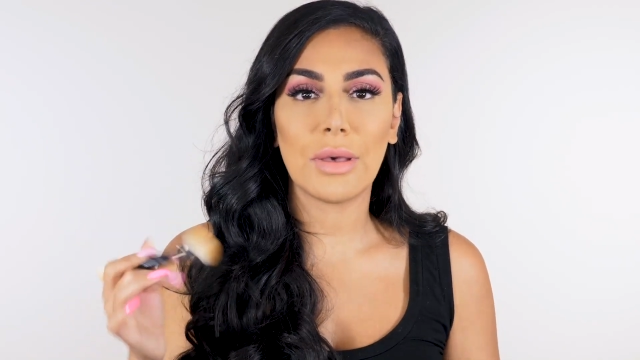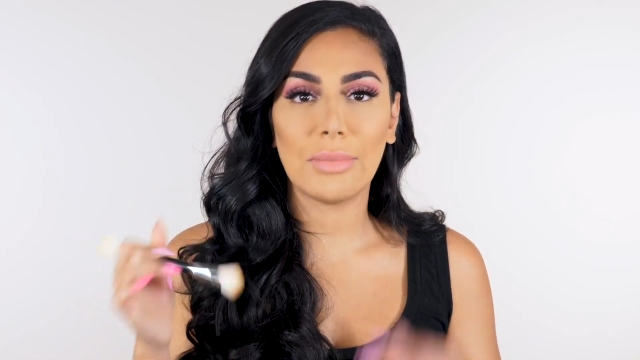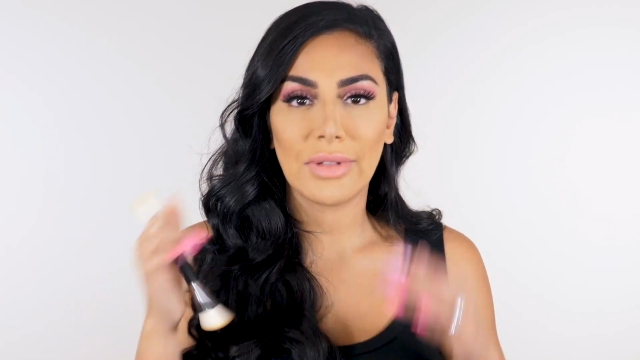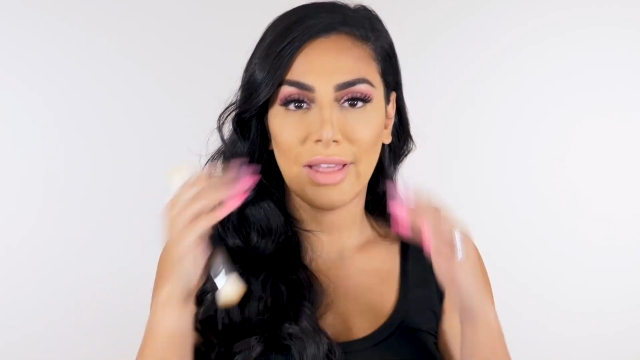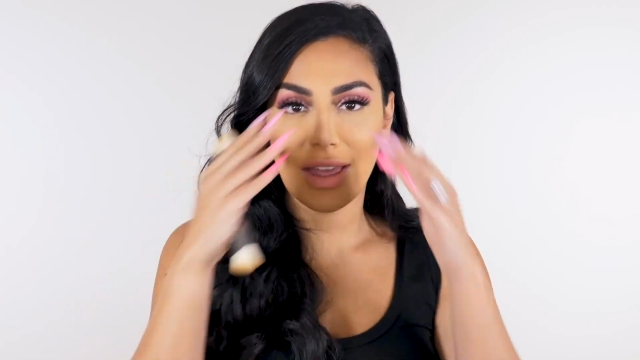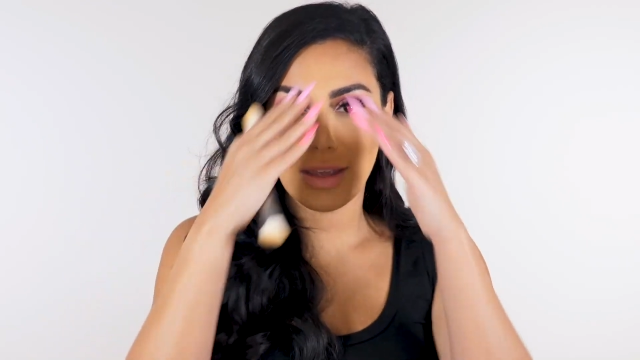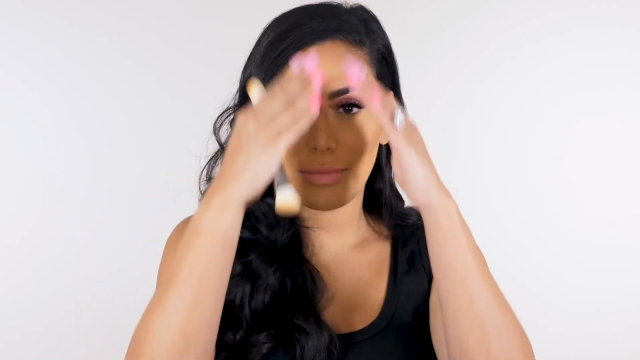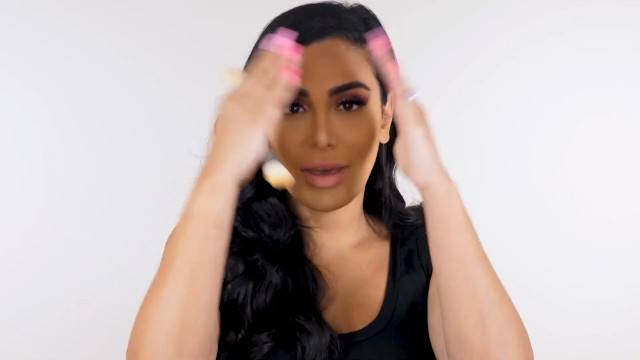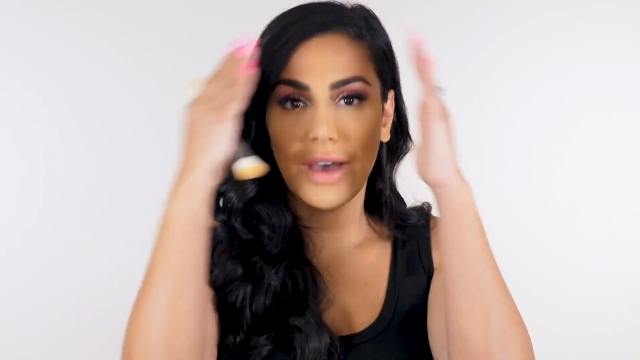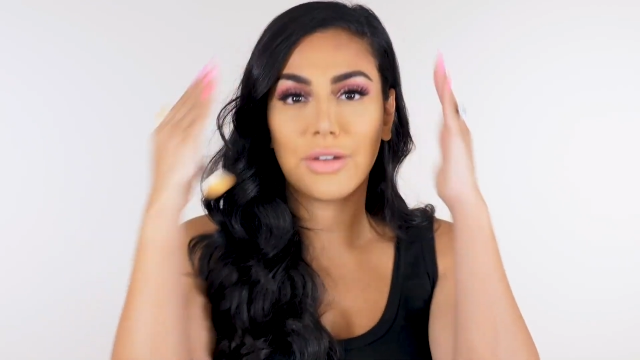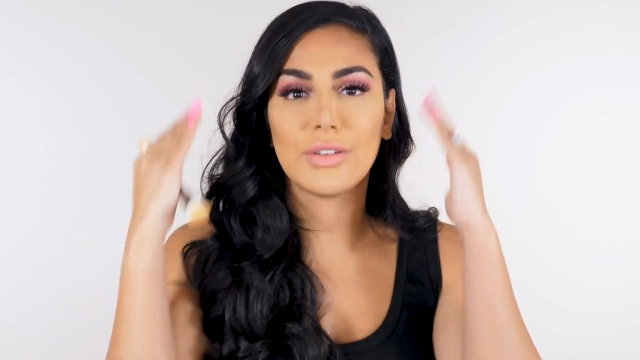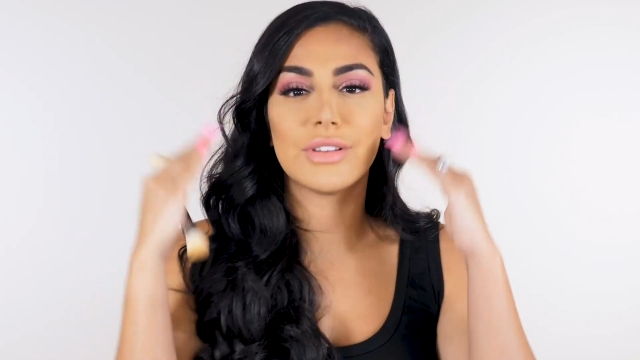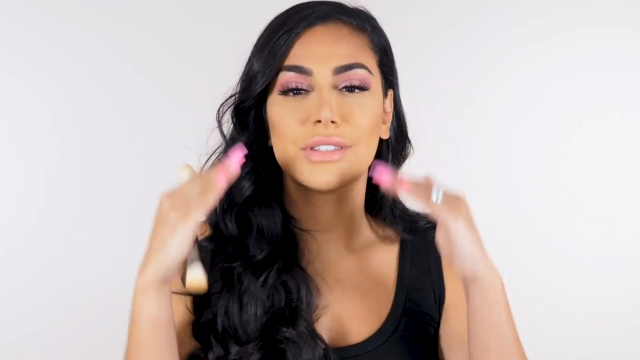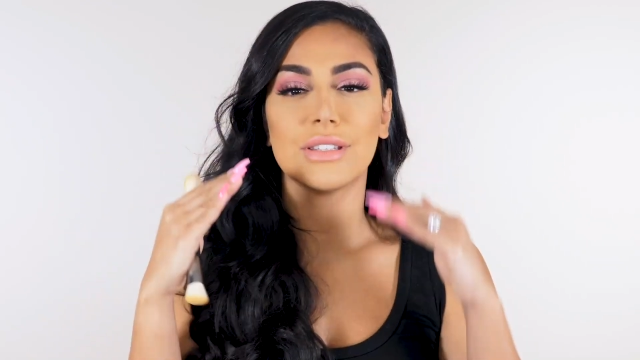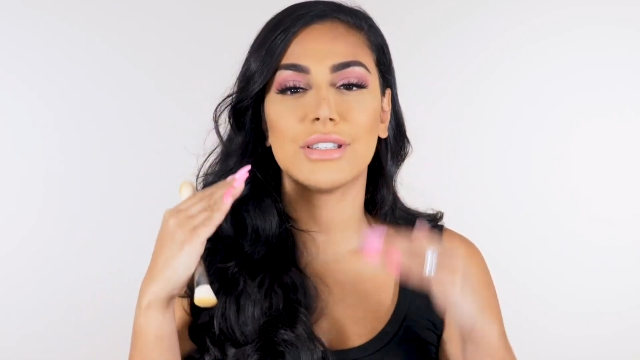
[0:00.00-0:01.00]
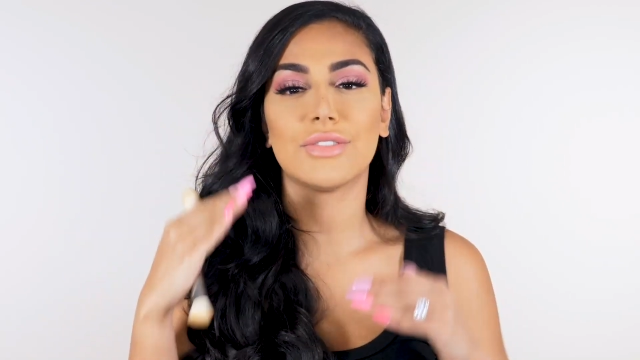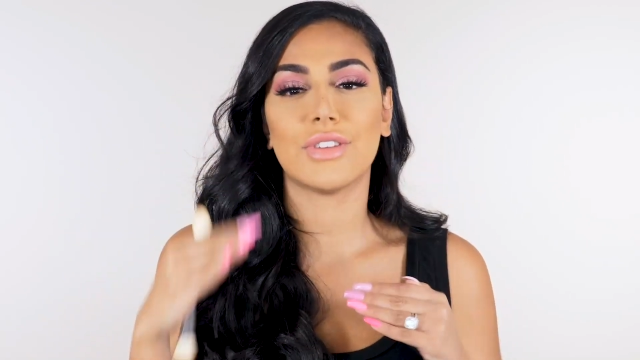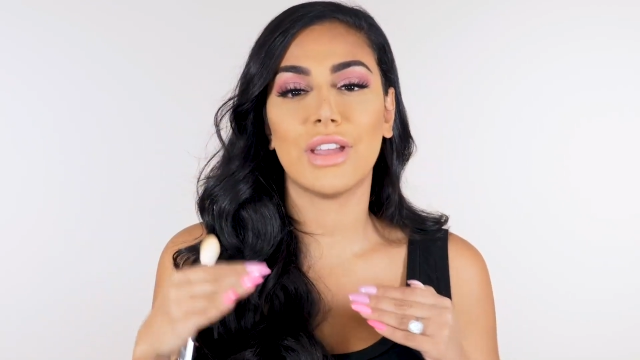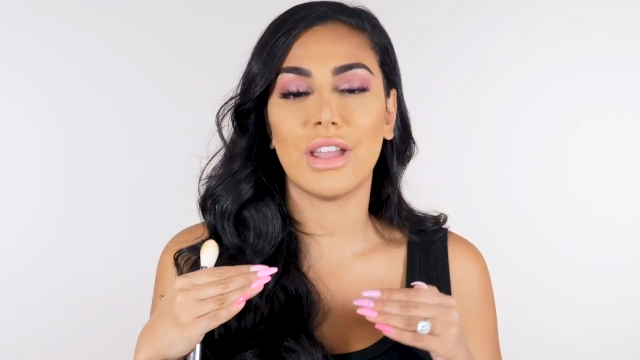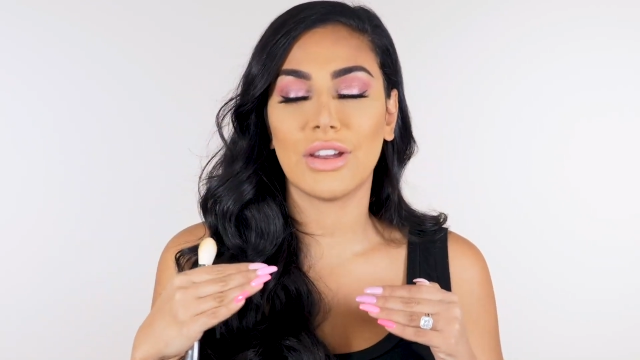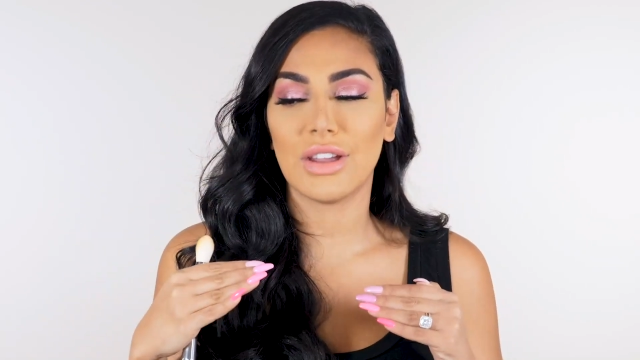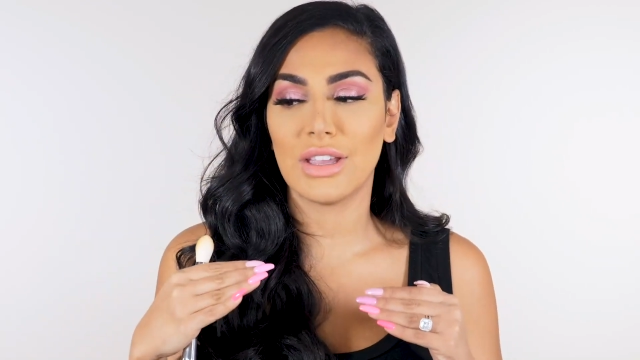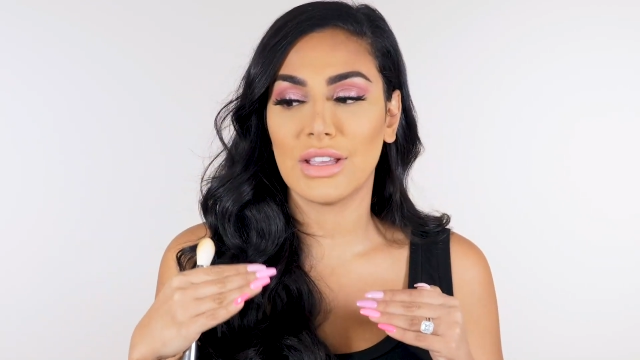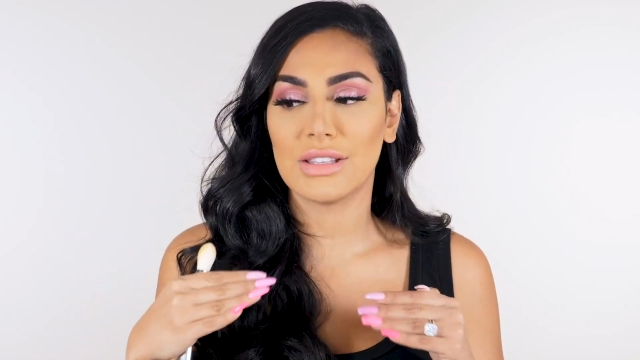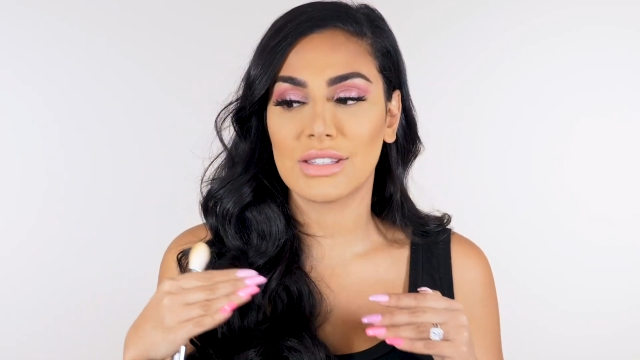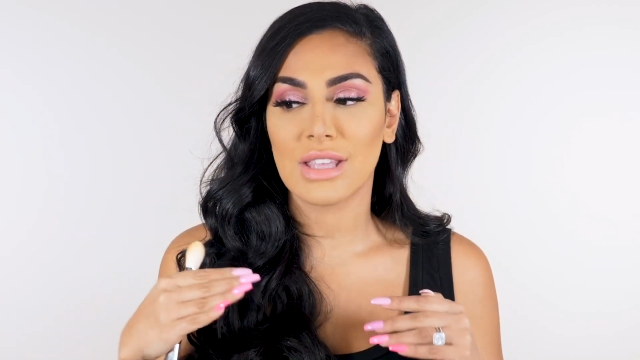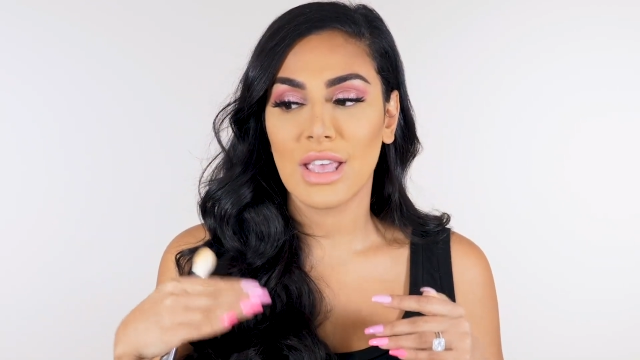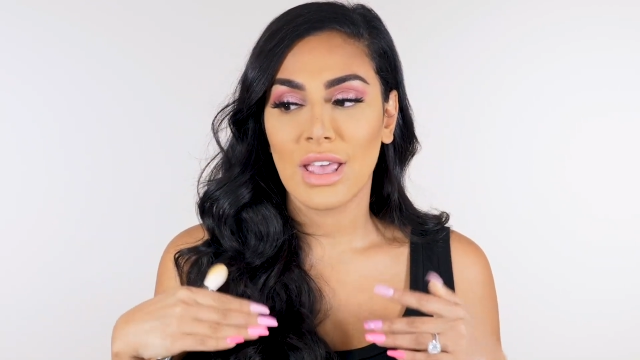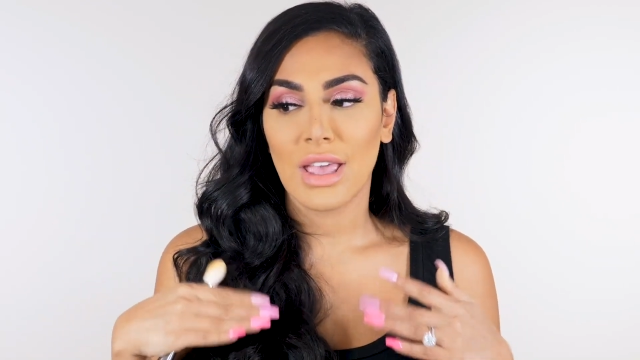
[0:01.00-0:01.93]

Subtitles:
applying powders in different areas,